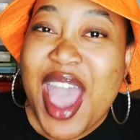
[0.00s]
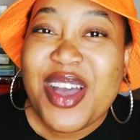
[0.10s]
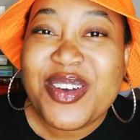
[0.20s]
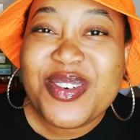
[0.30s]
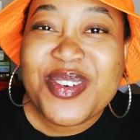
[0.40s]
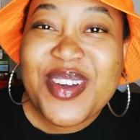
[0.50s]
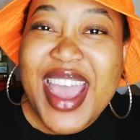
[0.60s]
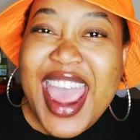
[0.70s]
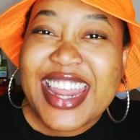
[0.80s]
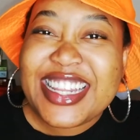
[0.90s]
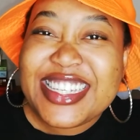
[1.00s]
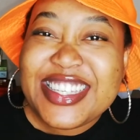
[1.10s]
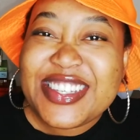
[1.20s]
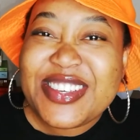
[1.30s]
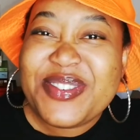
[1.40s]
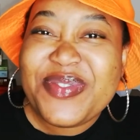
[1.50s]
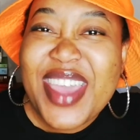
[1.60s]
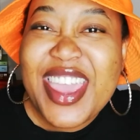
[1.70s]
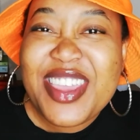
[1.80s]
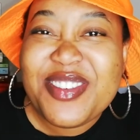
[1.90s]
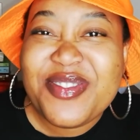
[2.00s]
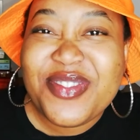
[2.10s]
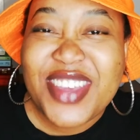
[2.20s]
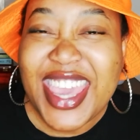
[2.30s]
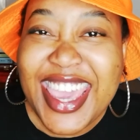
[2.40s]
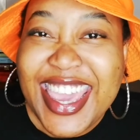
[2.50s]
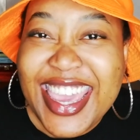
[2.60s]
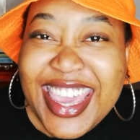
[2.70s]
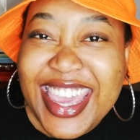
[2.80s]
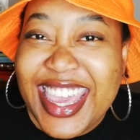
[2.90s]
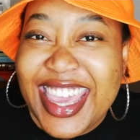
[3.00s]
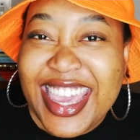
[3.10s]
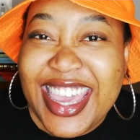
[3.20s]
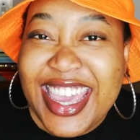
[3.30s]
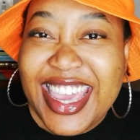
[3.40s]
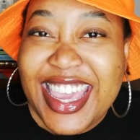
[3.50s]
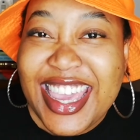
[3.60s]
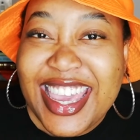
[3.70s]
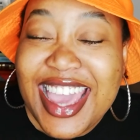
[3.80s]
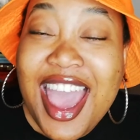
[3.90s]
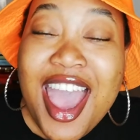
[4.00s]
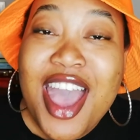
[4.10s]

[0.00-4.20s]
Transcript: what it do baby?